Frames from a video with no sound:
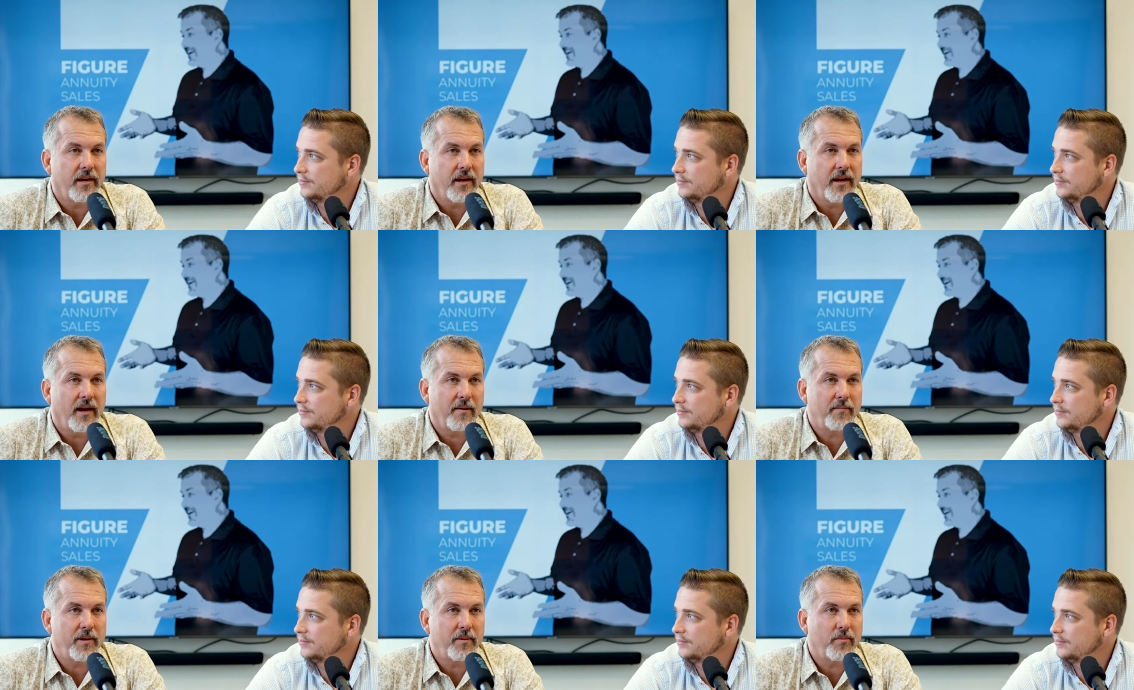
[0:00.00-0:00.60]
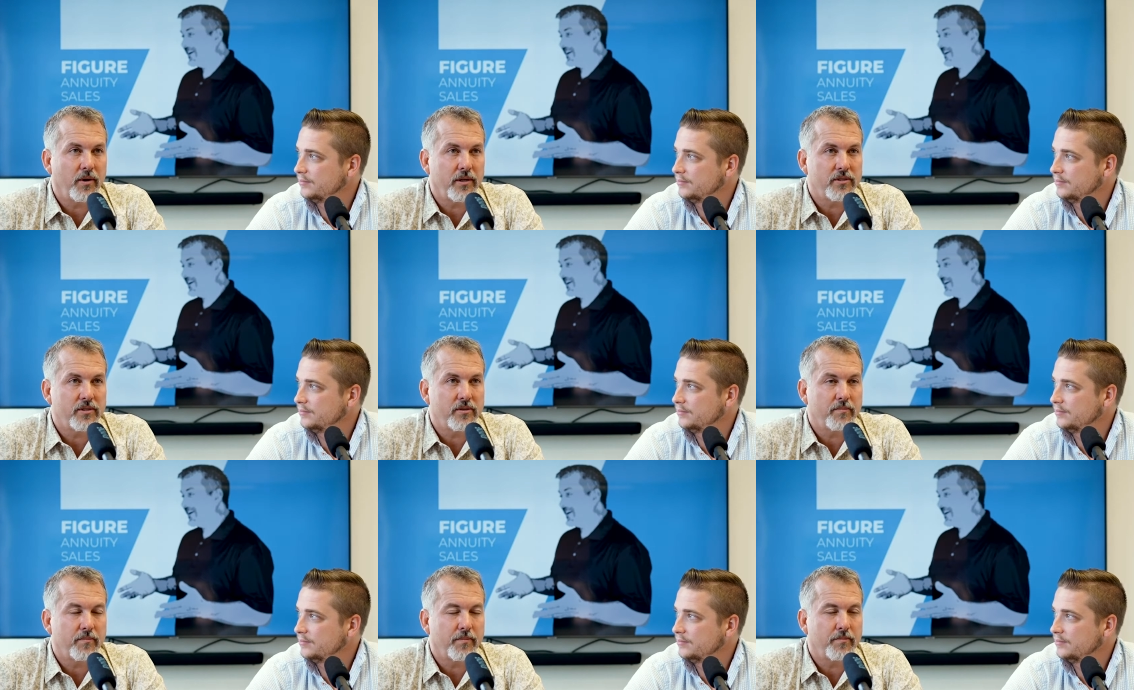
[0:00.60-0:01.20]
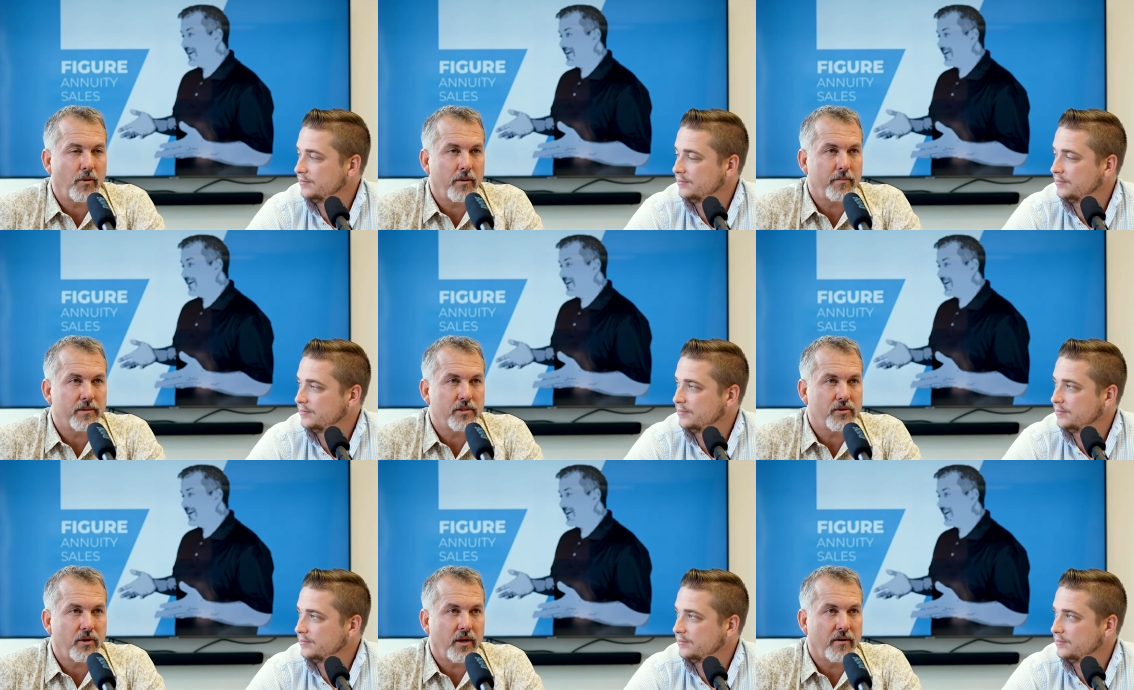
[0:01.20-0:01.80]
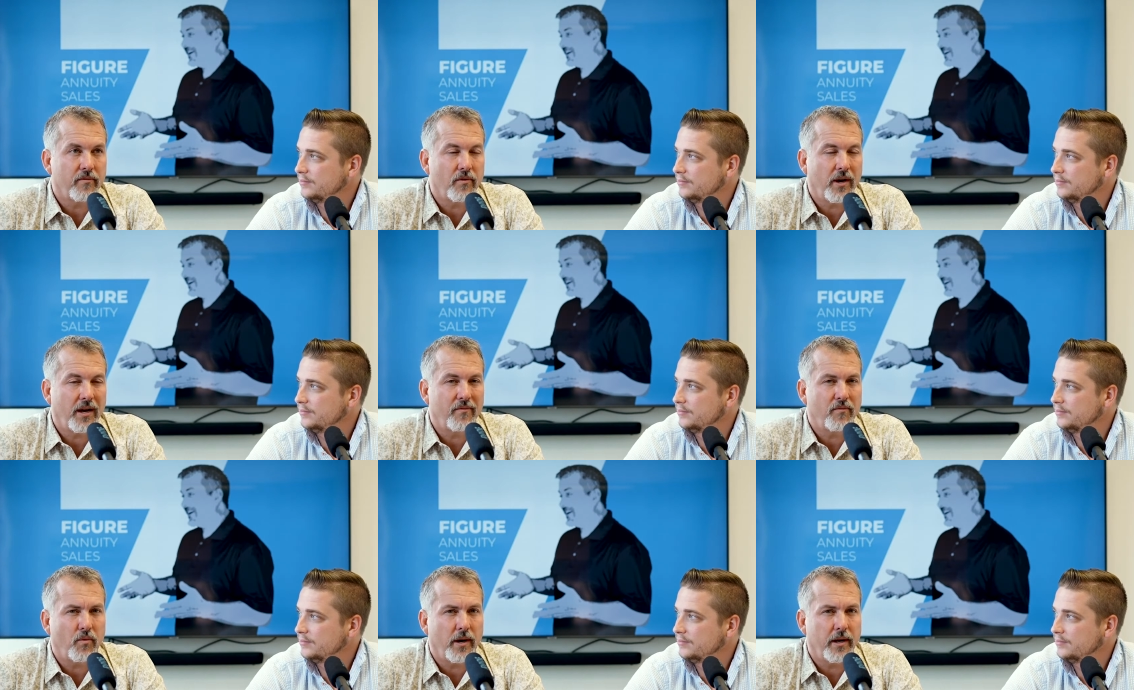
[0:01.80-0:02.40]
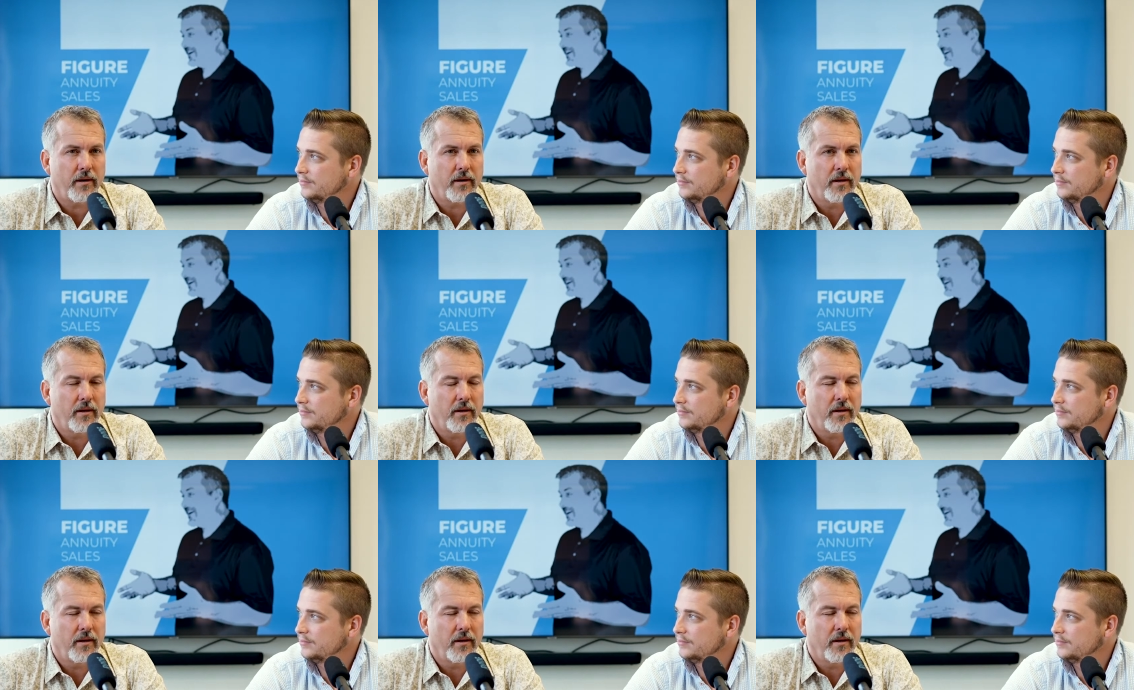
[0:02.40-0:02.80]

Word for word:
Speaker 1: How many points, appointments do you have? Well, I have one.